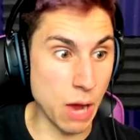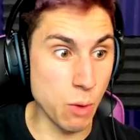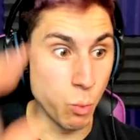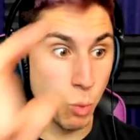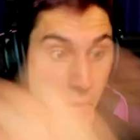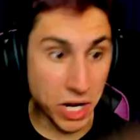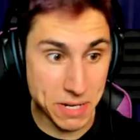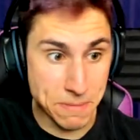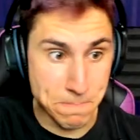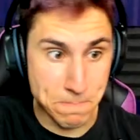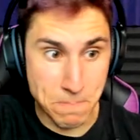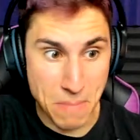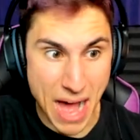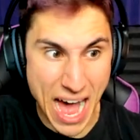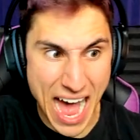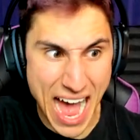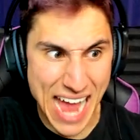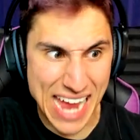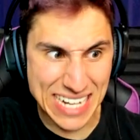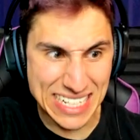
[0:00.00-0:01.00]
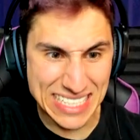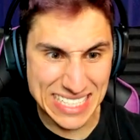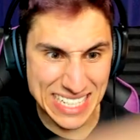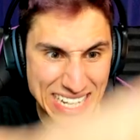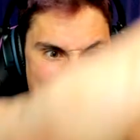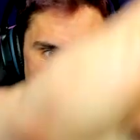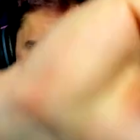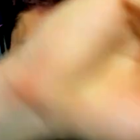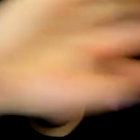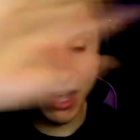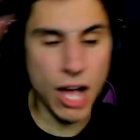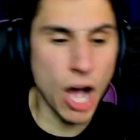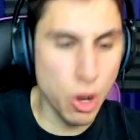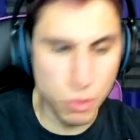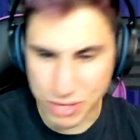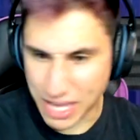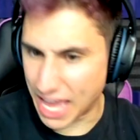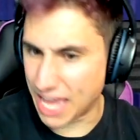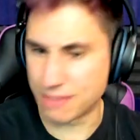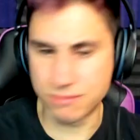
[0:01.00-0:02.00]
I wouldn't mind. Uh,
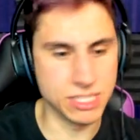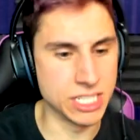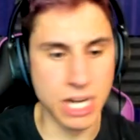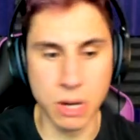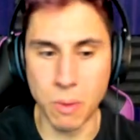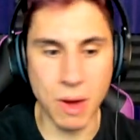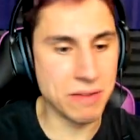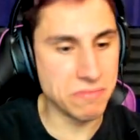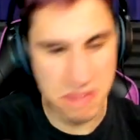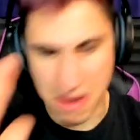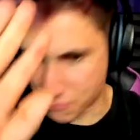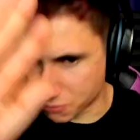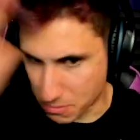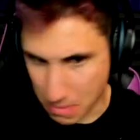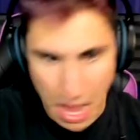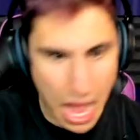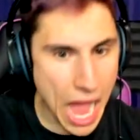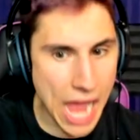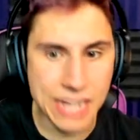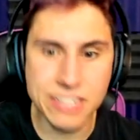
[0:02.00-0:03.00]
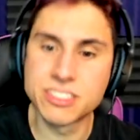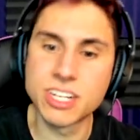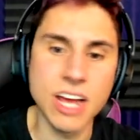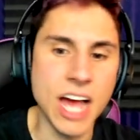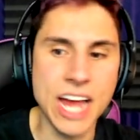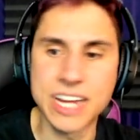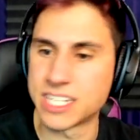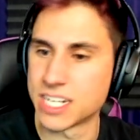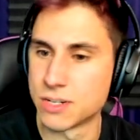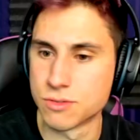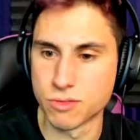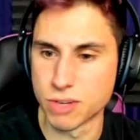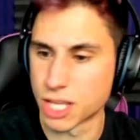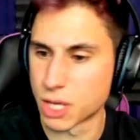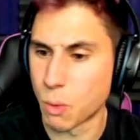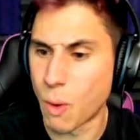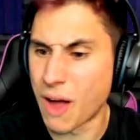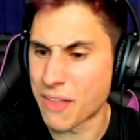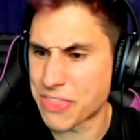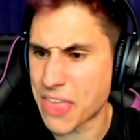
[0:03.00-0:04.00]
okay, you know what? Never mind. I didn't
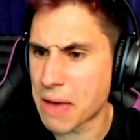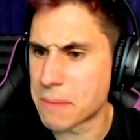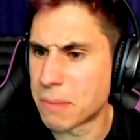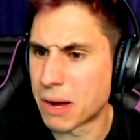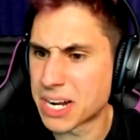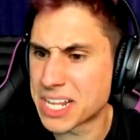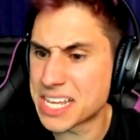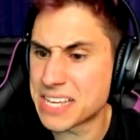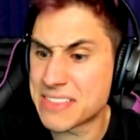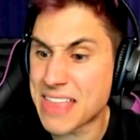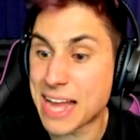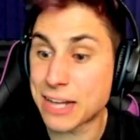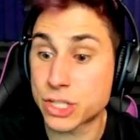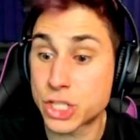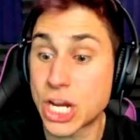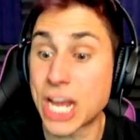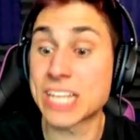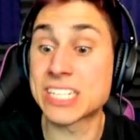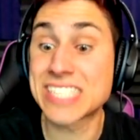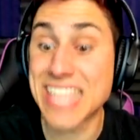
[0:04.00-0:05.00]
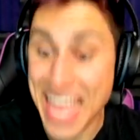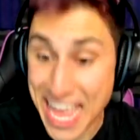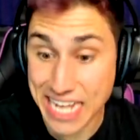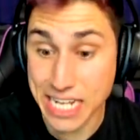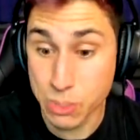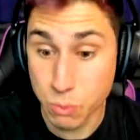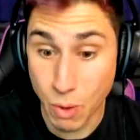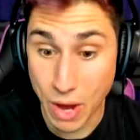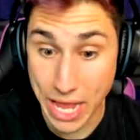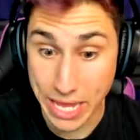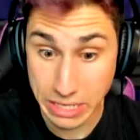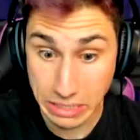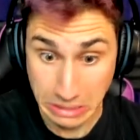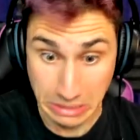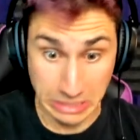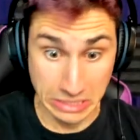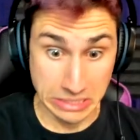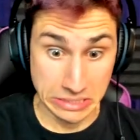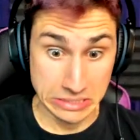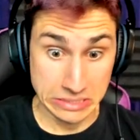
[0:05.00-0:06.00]
really want that money in that chest anyway.
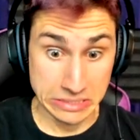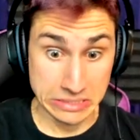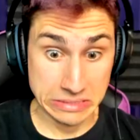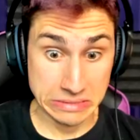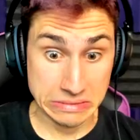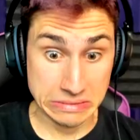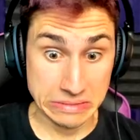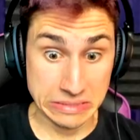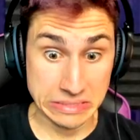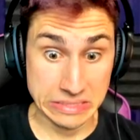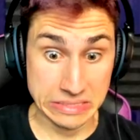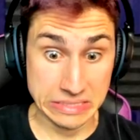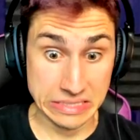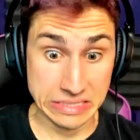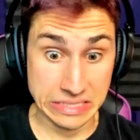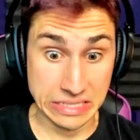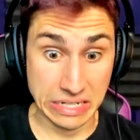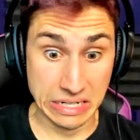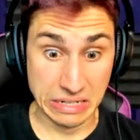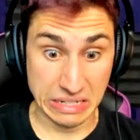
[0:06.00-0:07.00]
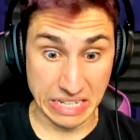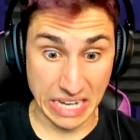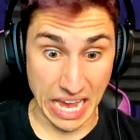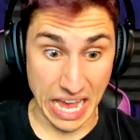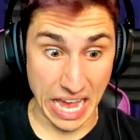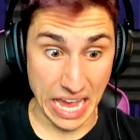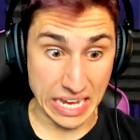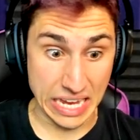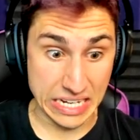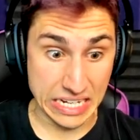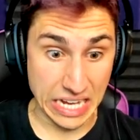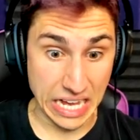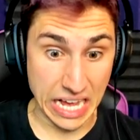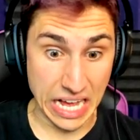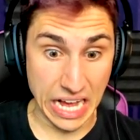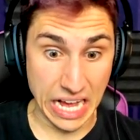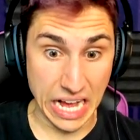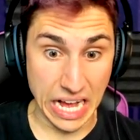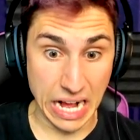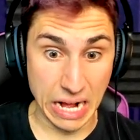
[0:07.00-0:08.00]
Okay,
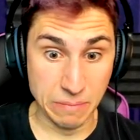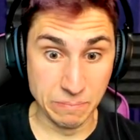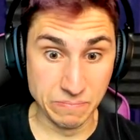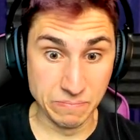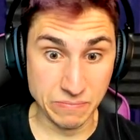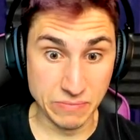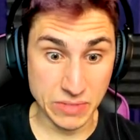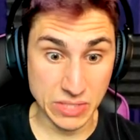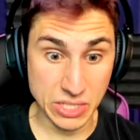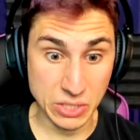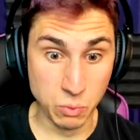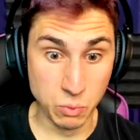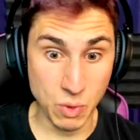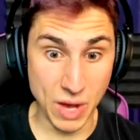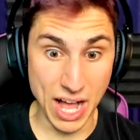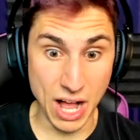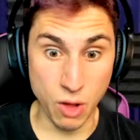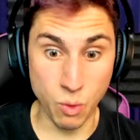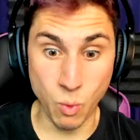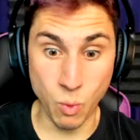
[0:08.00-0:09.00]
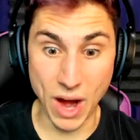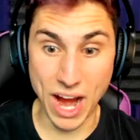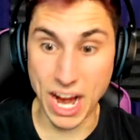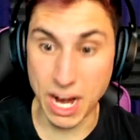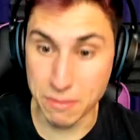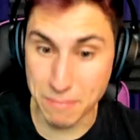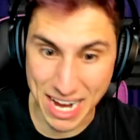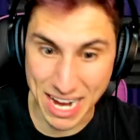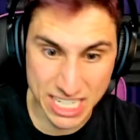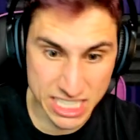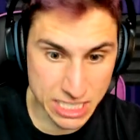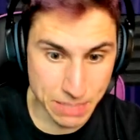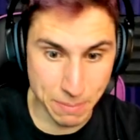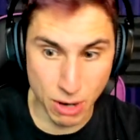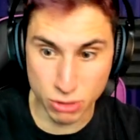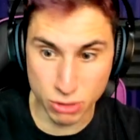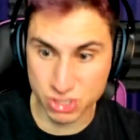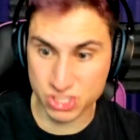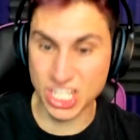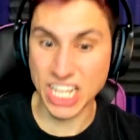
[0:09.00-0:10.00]
um, well, where am I
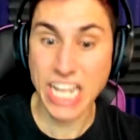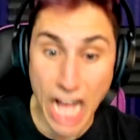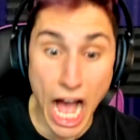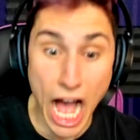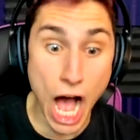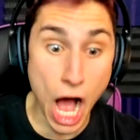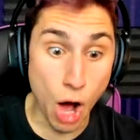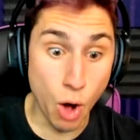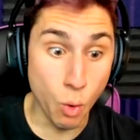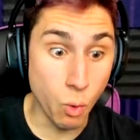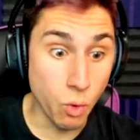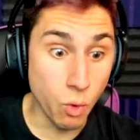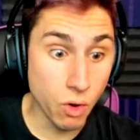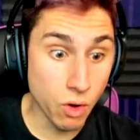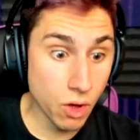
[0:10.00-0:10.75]
supposed to go?